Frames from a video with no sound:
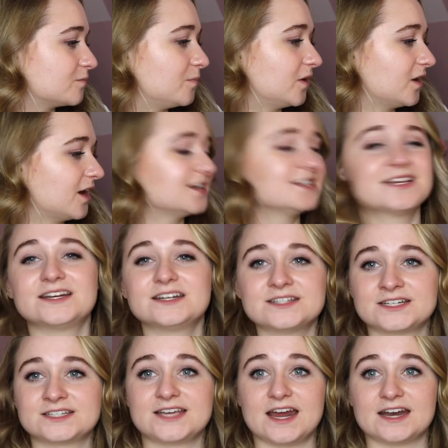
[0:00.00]
but I decided
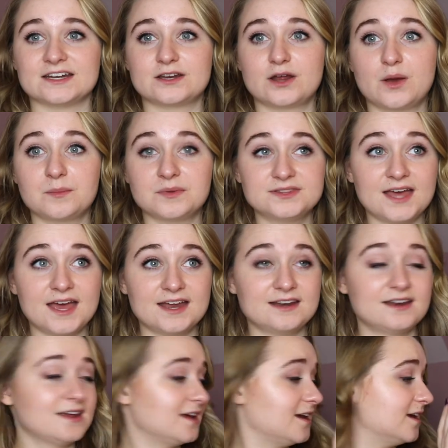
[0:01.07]
not to get it. But
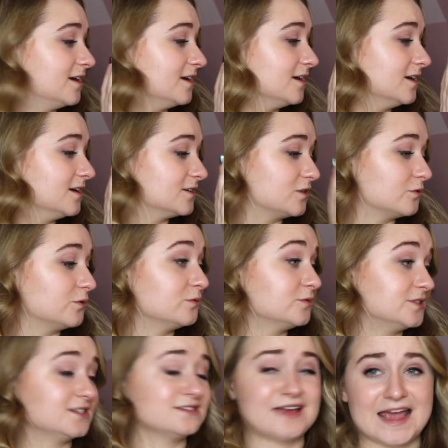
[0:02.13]
then, so it
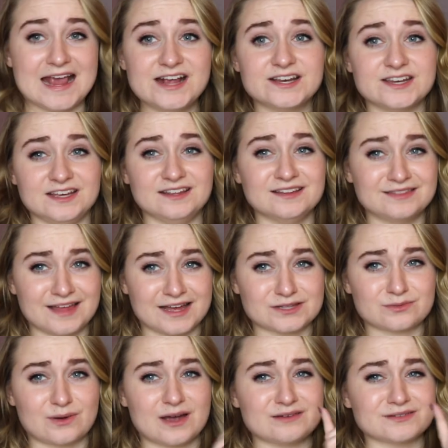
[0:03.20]
was 80.
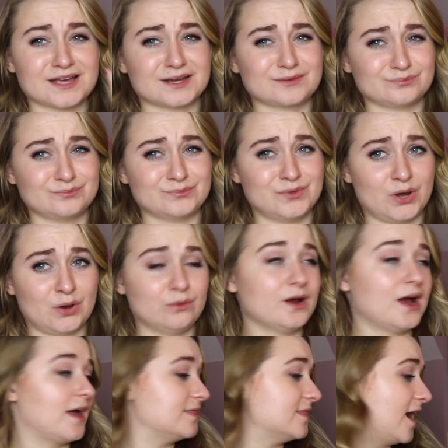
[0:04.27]
That's why I was like, mm, no.
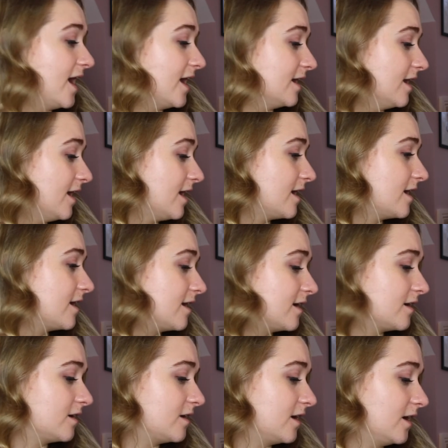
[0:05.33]
And then
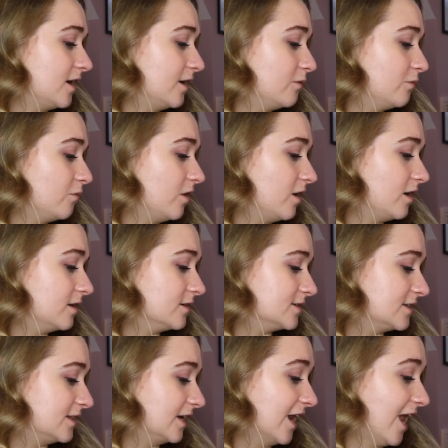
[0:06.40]
it
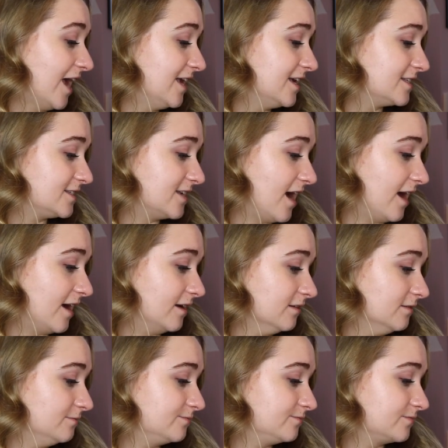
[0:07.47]
was the like style